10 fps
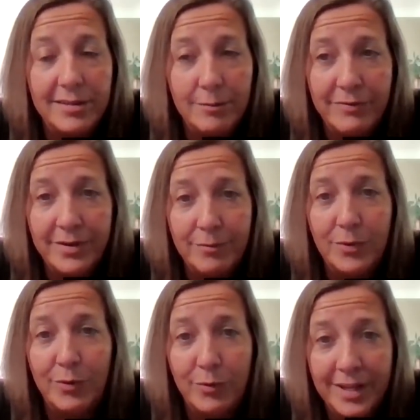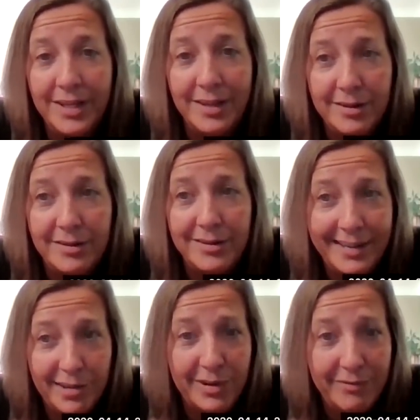Some of them were really little,
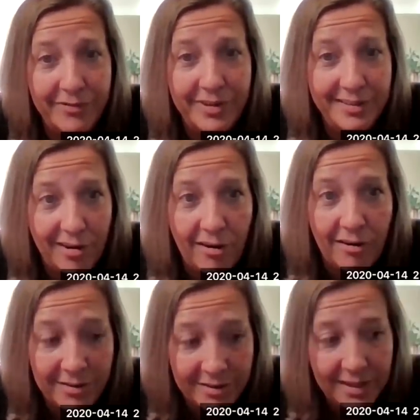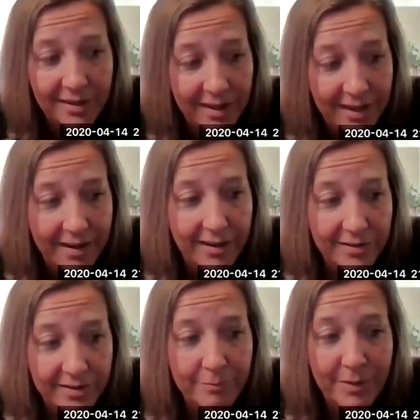like three feet tall,
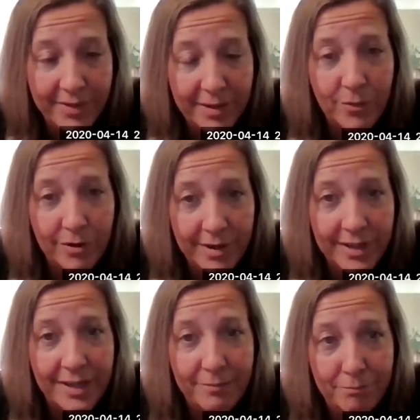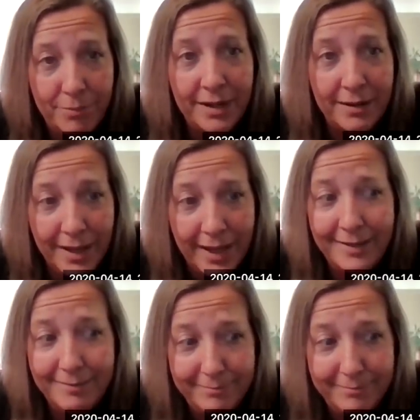and some of them were really big,
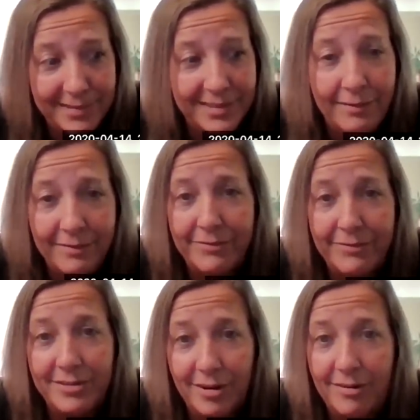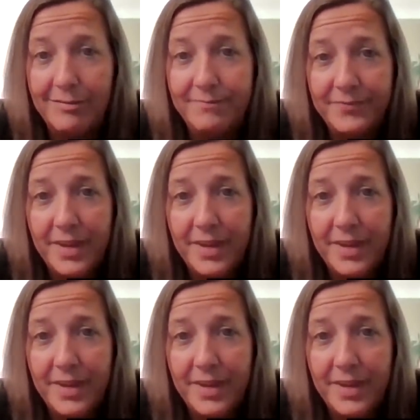like seven feet tall.